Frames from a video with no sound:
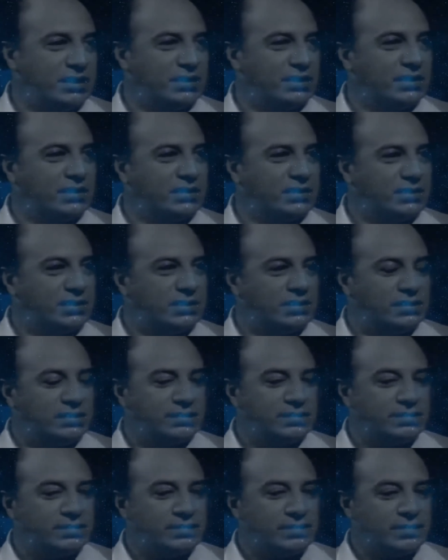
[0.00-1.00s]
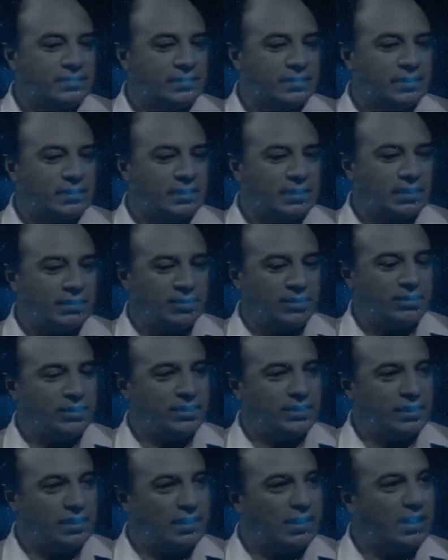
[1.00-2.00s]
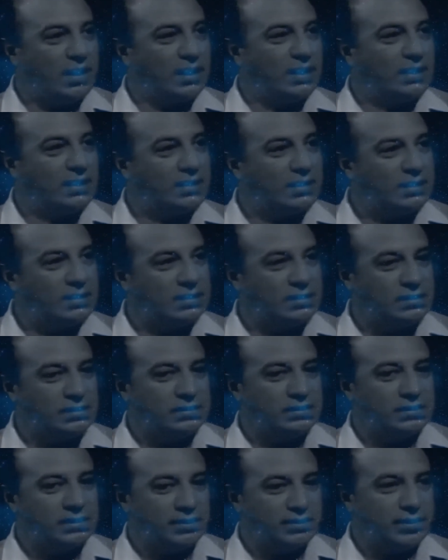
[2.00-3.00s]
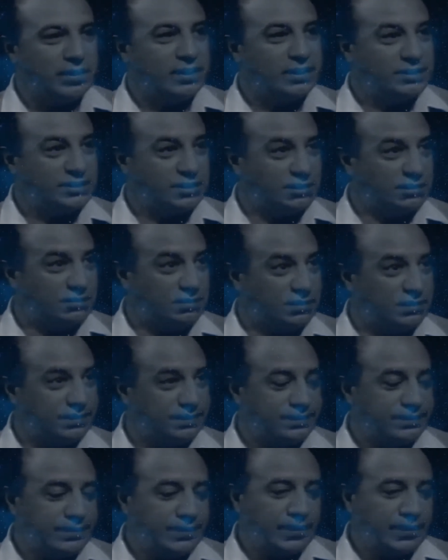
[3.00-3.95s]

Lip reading: saying, I'm going to die. Goodbye, John.